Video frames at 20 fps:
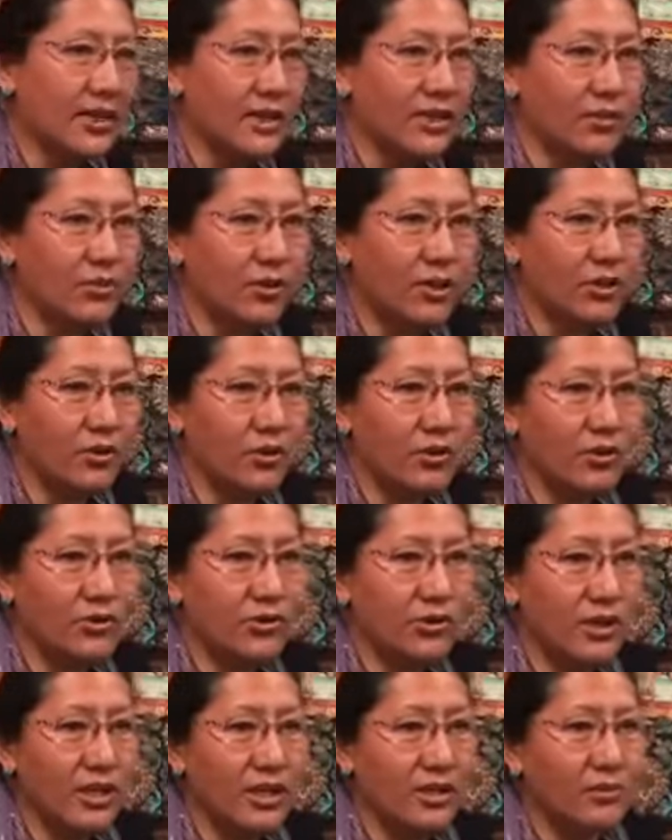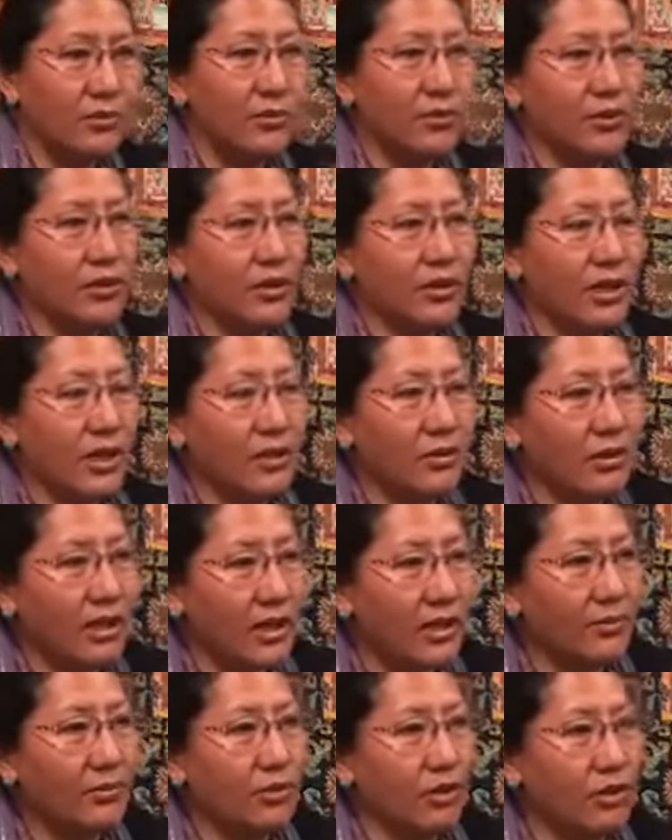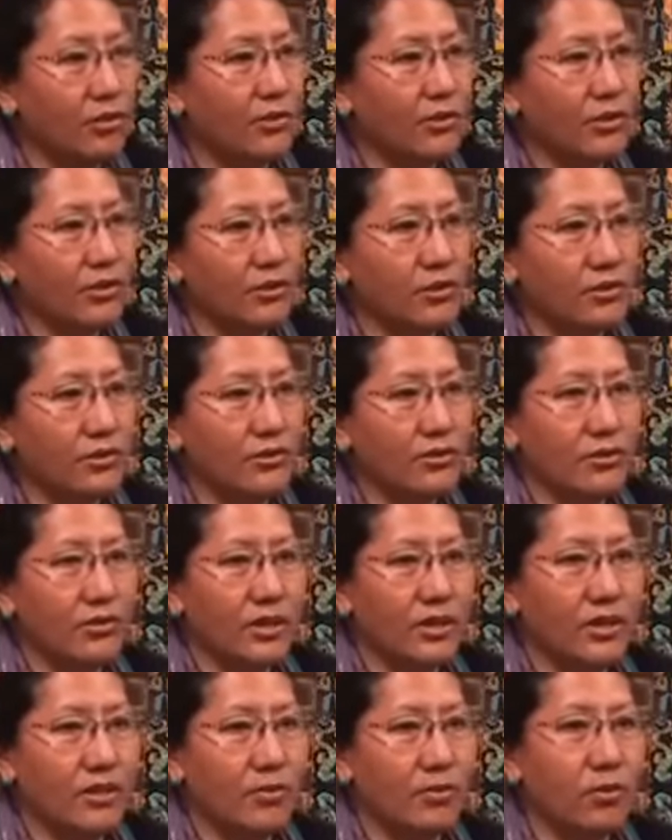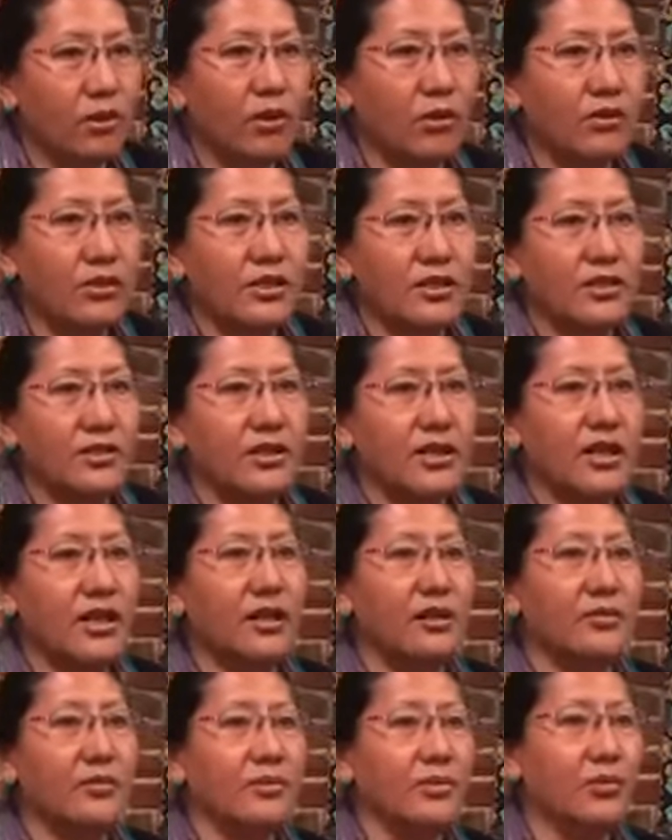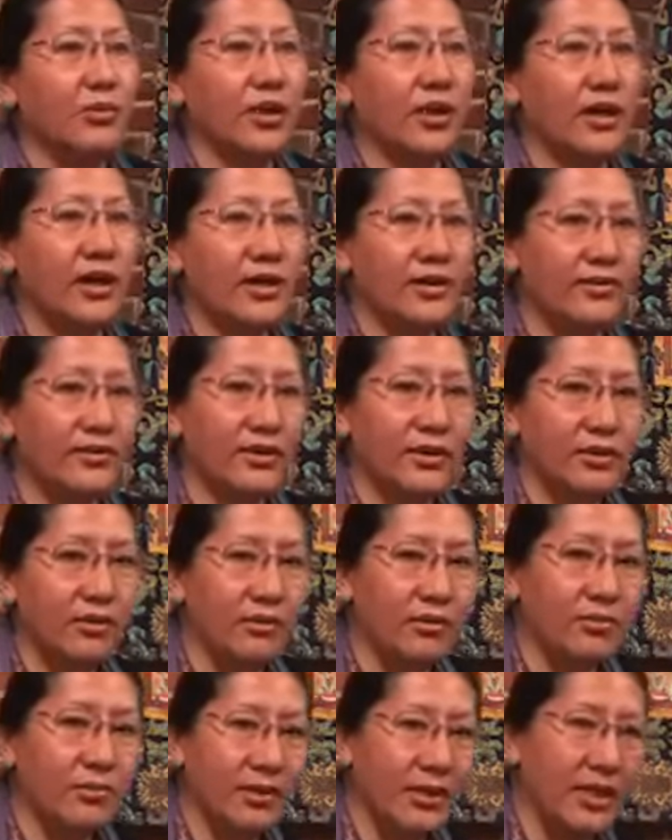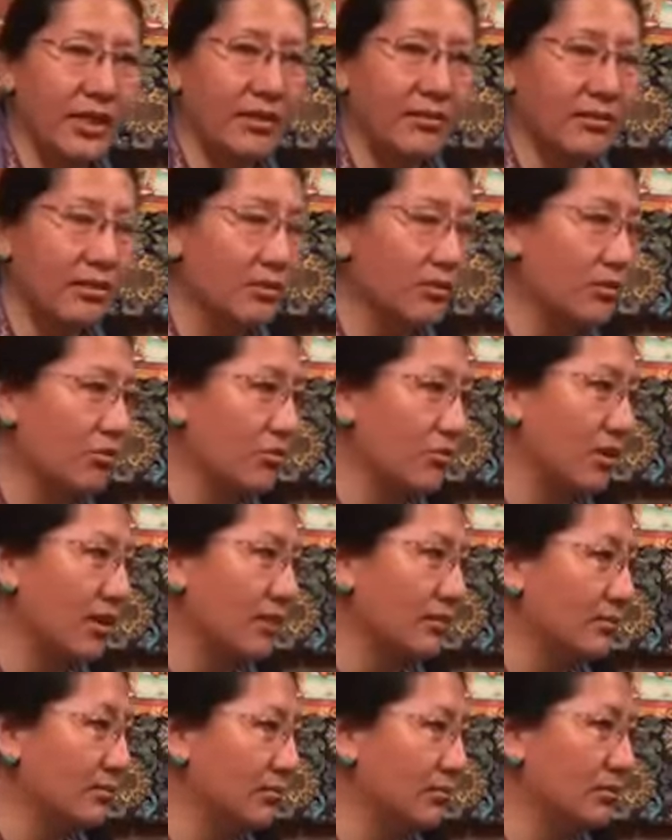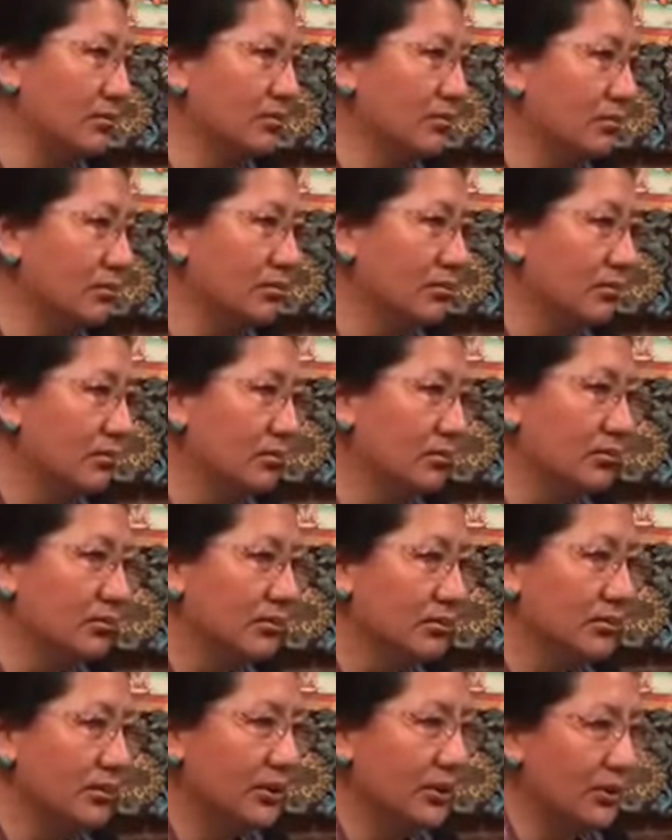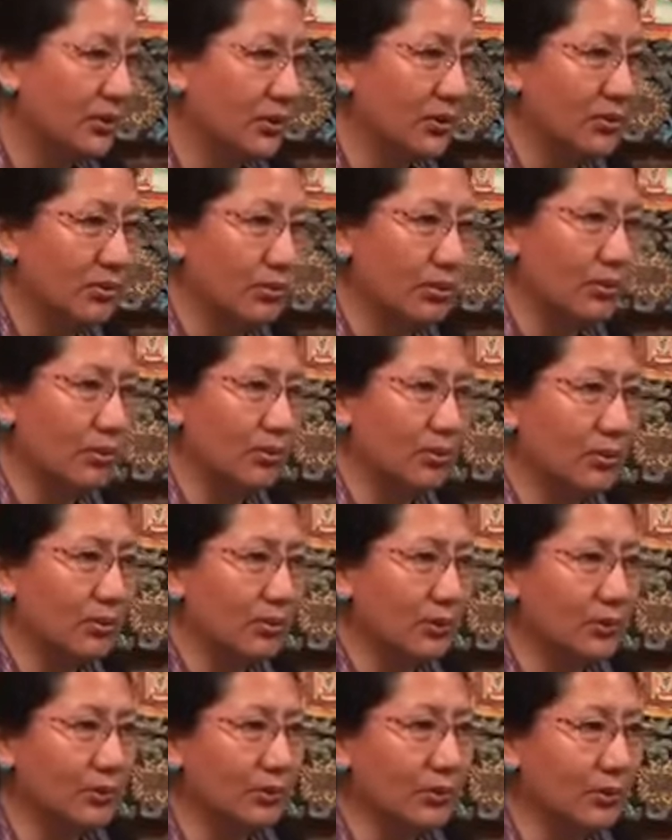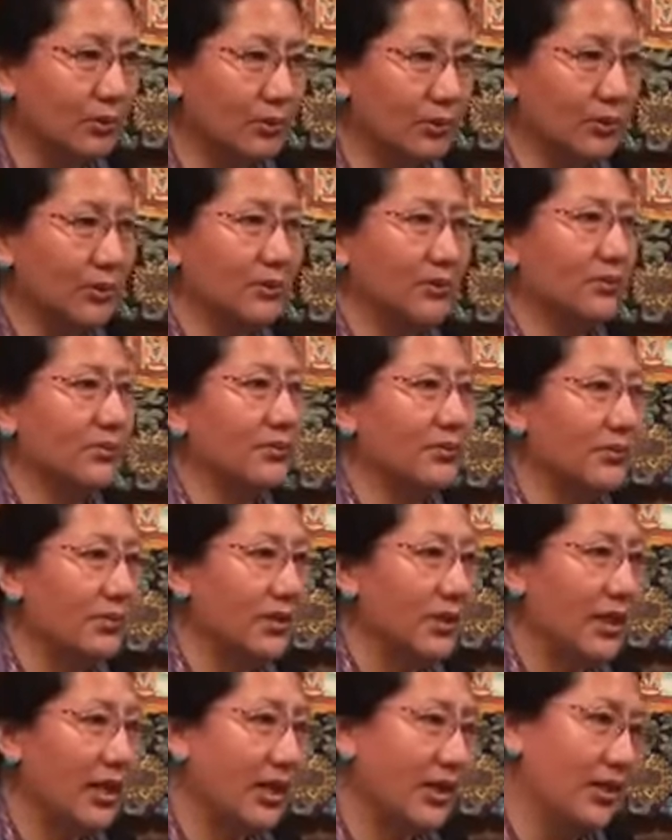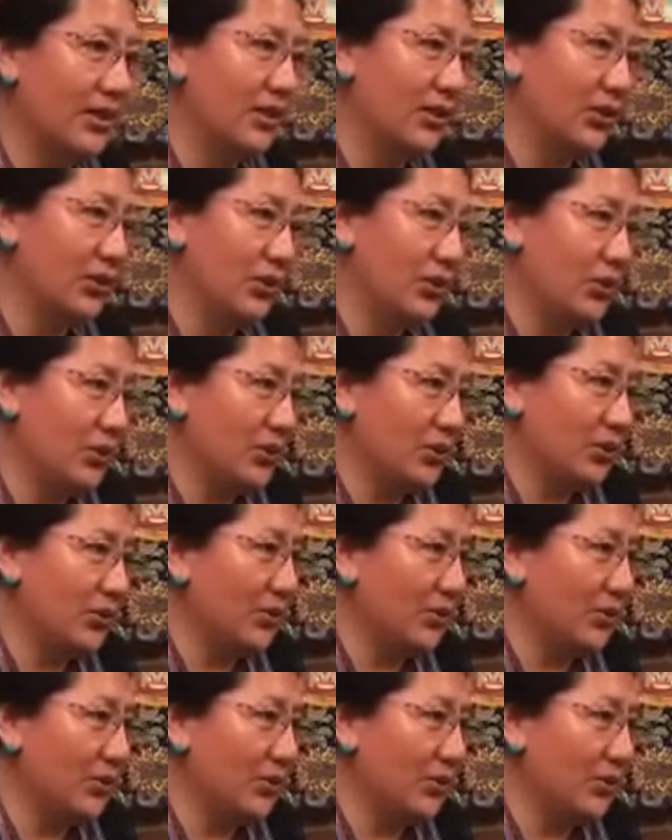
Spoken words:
that way also, if our abdominal, so like a bloating time, we have became little drum, boom, boom, boom, boom, boom. And then no